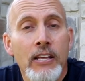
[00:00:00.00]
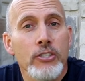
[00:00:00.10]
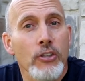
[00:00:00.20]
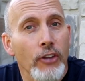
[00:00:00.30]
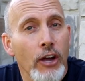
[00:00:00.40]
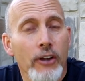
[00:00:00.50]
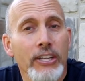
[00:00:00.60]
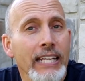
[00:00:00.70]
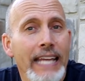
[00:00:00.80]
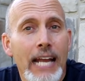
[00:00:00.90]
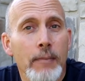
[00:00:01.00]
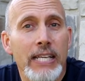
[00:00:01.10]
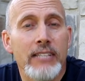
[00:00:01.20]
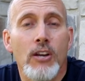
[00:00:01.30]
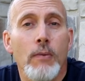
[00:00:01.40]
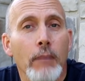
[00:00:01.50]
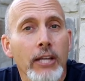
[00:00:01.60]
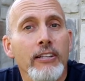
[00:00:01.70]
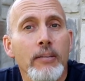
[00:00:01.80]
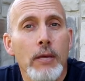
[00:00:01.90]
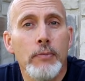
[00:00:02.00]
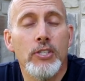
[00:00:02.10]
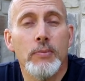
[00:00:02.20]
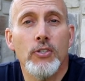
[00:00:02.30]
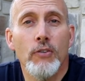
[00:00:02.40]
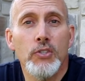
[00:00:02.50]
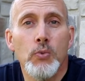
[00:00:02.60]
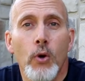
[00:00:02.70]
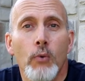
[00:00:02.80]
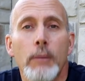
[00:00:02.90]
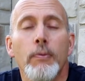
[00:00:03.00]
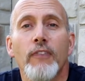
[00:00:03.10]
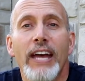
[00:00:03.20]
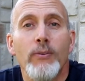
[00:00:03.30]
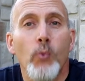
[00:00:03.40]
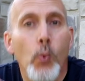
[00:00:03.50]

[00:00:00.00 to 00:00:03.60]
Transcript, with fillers: So the Gardening Academy is our monthly membership service where we provide